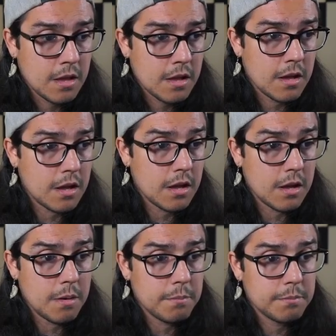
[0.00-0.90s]
see
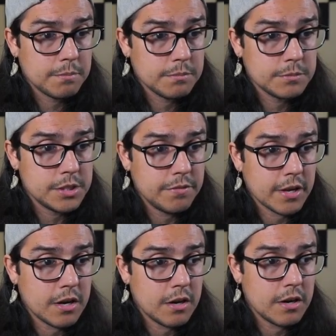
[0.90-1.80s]
if I
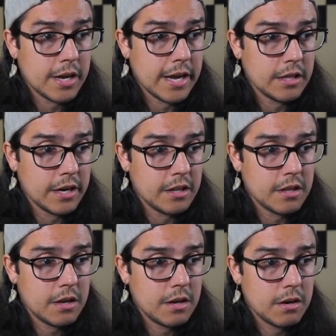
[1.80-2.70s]
can unhighlight it
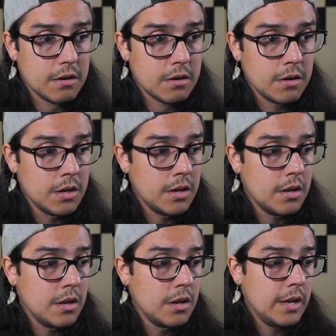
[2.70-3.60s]
there,
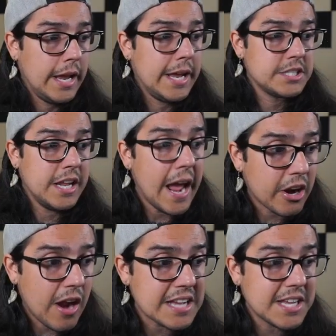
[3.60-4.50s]
is the
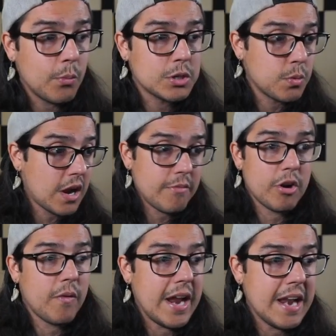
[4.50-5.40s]
anchor asset, which we're covering
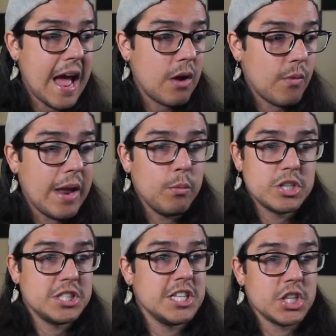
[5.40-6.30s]
right now, right? Which
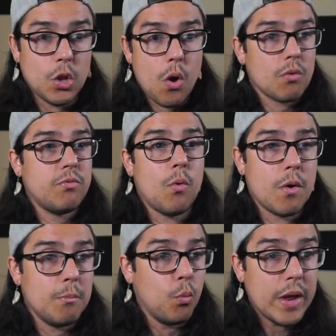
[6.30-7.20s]
is this long
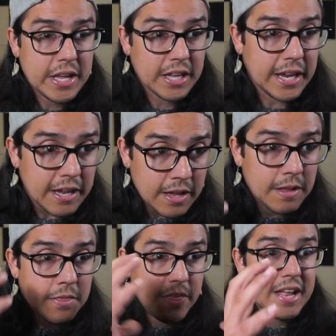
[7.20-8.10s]
form weekly
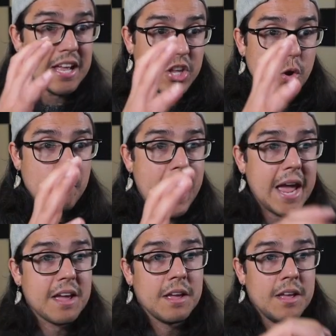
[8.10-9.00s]
thing that you
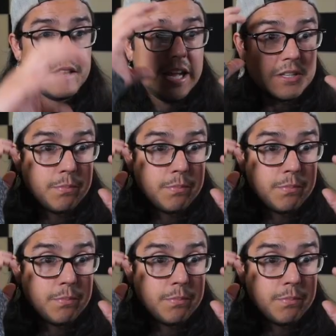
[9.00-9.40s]
make that